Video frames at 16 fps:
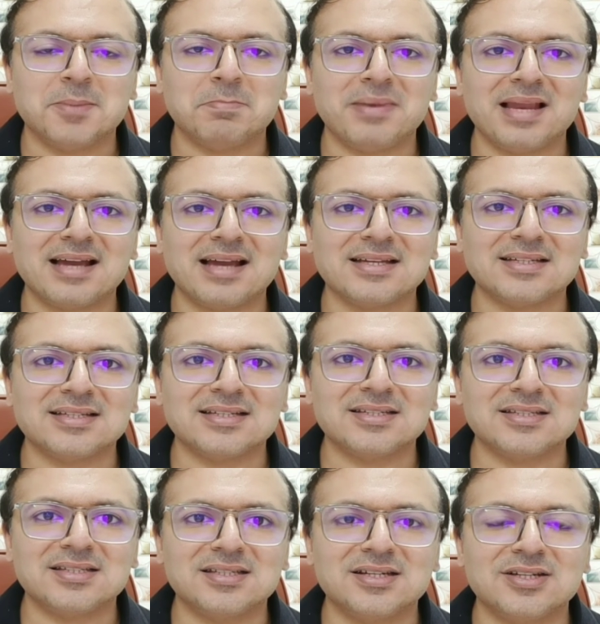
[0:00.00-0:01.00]
Placate
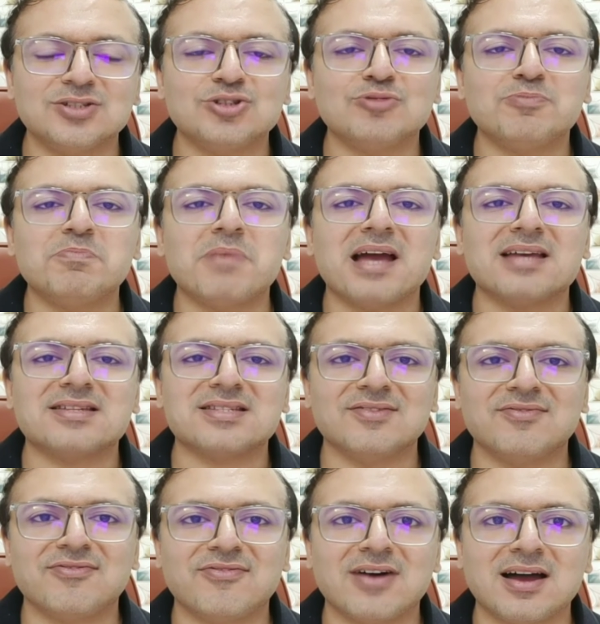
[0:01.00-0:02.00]
is to
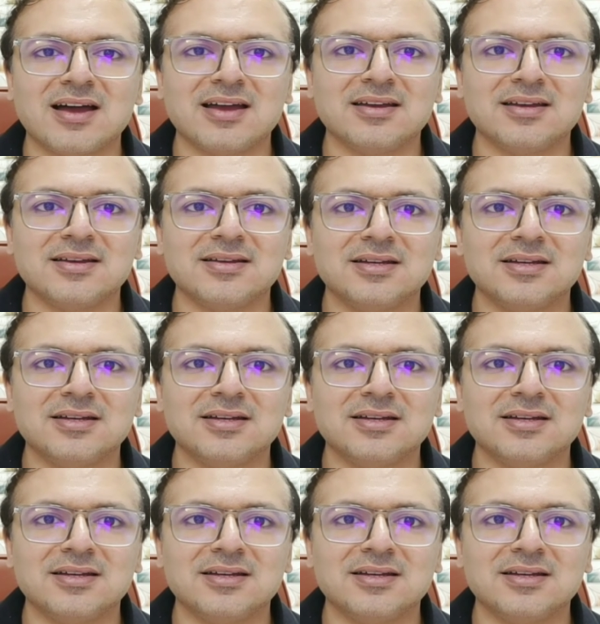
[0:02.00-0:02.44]
pacify.